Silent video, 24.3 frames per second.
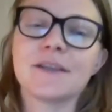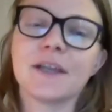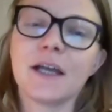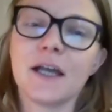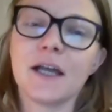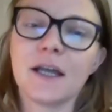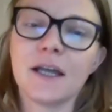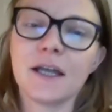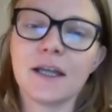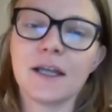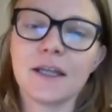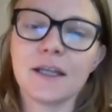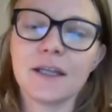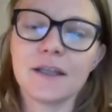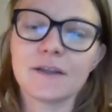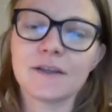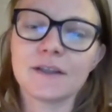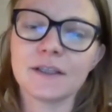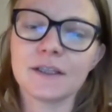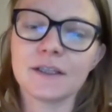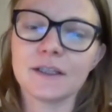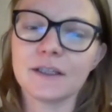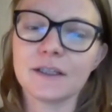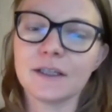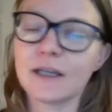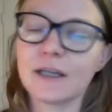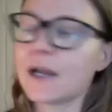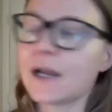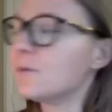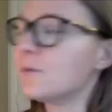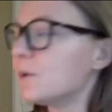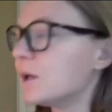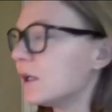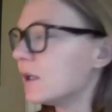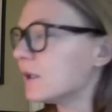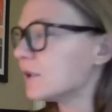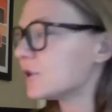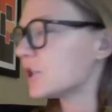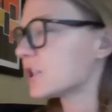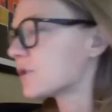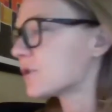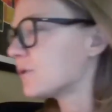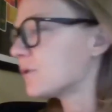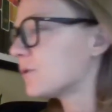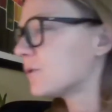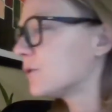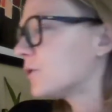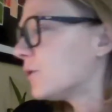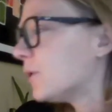I will just
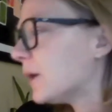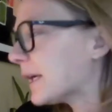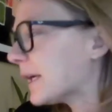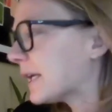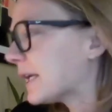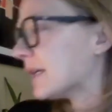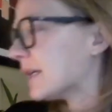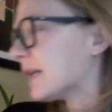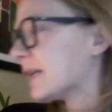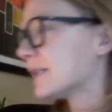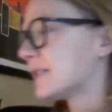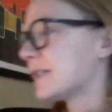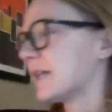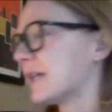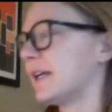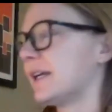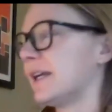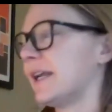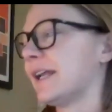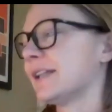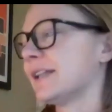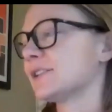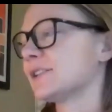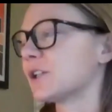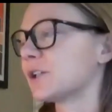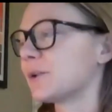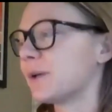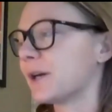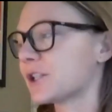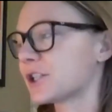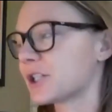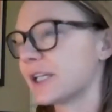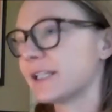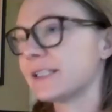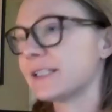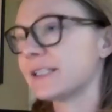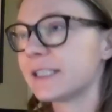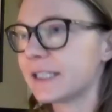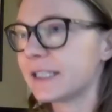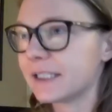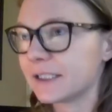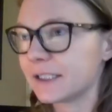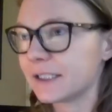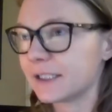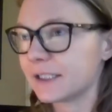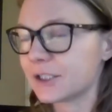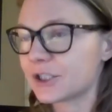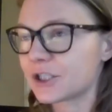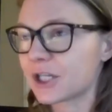quick to answer a question I see
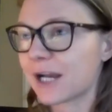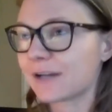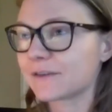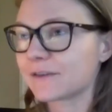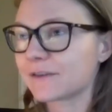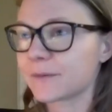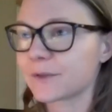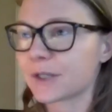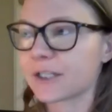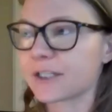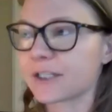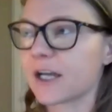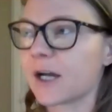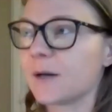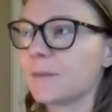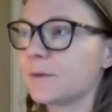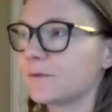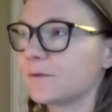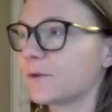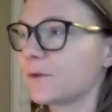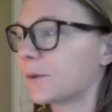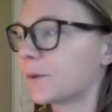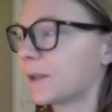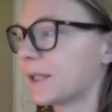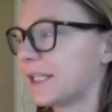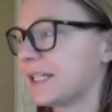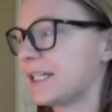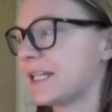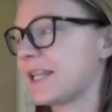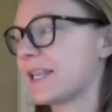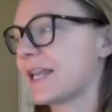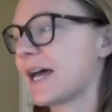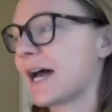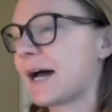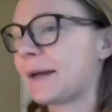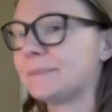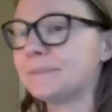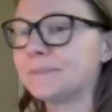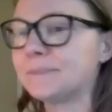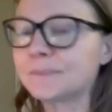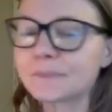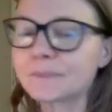in the chat from Chantal before we get into that.